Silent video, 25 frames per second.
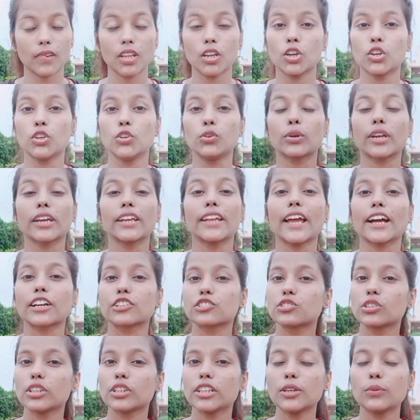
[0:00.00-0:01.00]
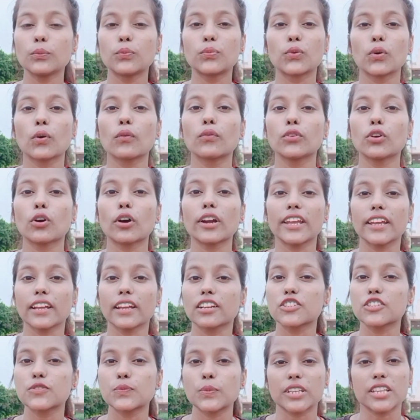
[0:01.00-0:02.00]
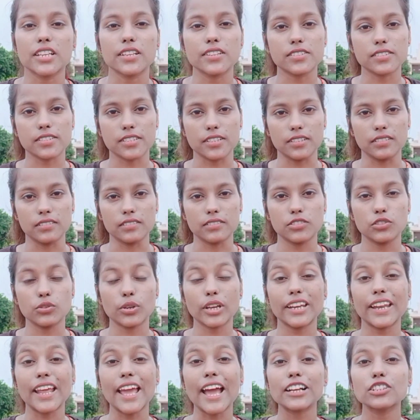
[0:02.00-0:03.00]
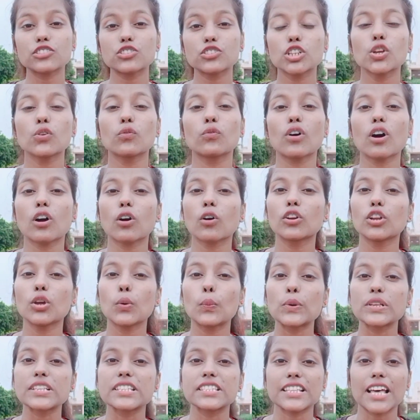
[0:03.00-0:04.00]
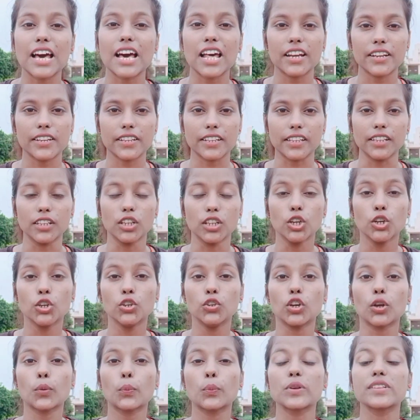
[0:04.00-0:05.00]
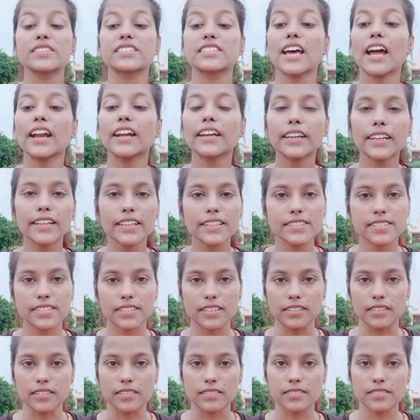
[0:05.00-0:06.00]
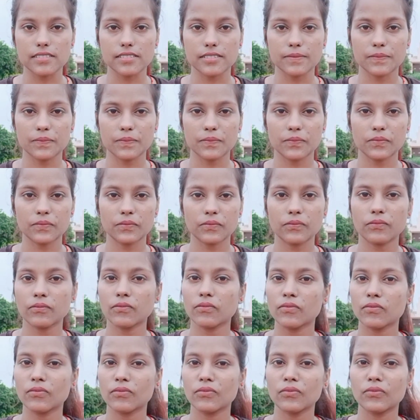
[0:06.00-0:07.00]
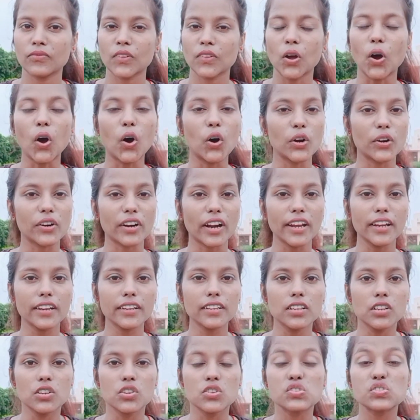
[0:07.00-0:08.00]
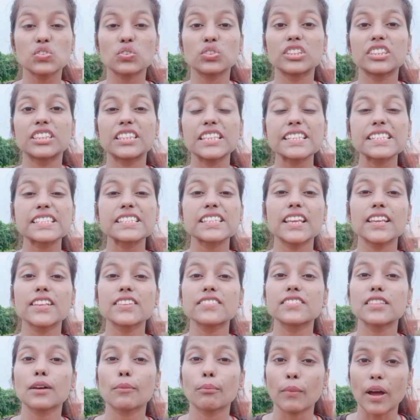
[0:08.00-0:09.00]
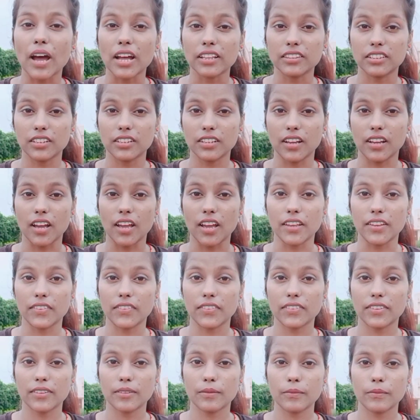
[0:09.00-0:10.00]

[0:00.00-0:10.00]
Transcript: You can actually improve your English speaking skills. You can actually work on your personality, your presenting skills. Alright, so this is the method guys.